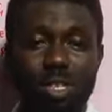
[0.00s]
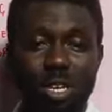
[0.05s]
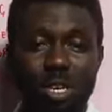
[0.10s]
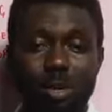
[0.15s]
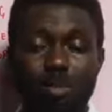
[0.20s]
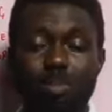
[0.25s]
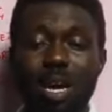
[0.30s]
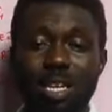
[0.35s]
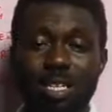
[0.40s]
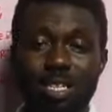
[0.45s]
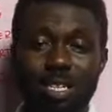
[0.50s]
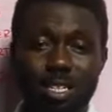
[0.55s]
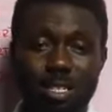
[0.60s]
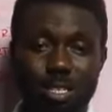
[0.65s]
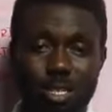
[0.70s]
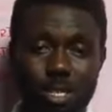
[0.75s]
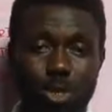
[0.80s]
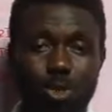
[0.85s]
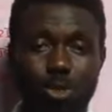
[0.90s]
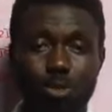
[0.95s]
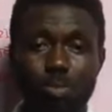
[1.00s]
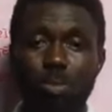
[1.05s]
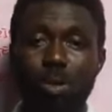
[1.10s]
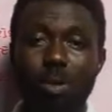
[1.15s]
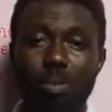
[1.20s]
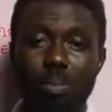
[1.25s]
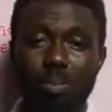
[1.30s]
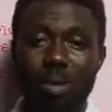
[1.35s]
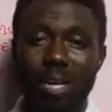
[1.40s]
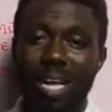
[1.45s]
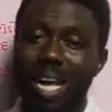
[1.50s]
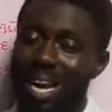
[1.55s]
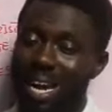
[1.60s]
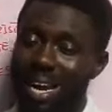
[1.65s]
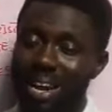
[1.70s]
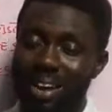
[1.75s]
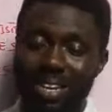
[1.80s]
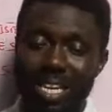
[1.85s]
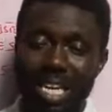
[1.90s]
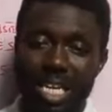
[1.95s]
Imagine a single bomb
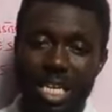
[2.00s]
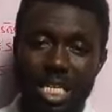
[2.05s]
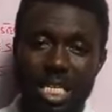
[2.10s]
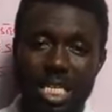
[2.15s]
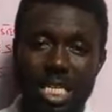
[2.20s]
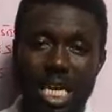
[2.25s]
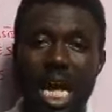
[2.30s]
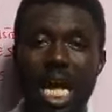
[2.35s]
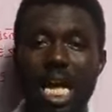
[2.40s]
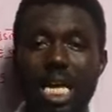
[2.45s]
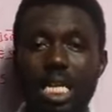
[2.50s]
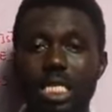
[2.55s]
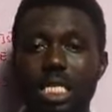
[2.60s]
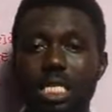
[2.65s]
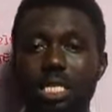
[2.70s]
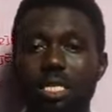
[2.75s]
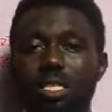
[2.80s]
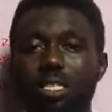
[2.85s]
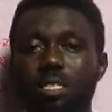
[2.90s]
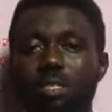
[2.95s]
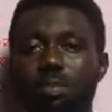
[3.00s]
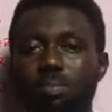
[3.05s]
clearing an entire city.